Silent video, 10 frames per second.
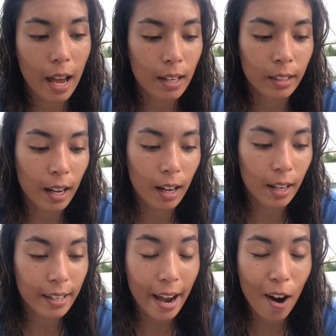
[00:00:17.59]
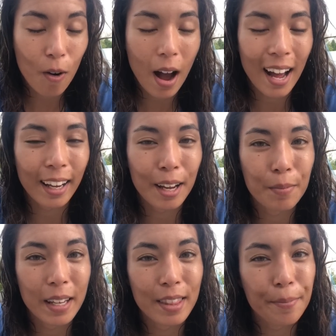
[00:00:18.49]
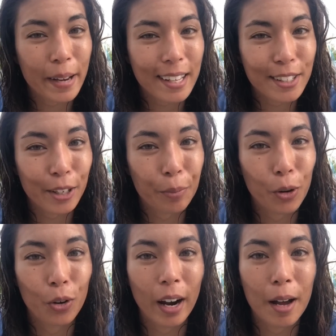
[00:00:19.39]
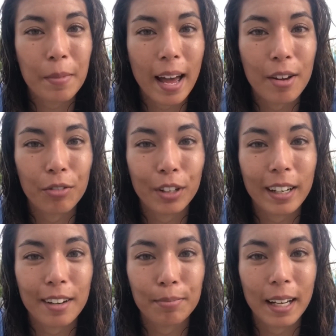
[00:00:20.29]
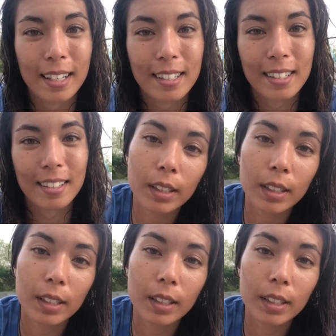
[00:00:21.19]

and now I am in the Master program at Freedive Plus.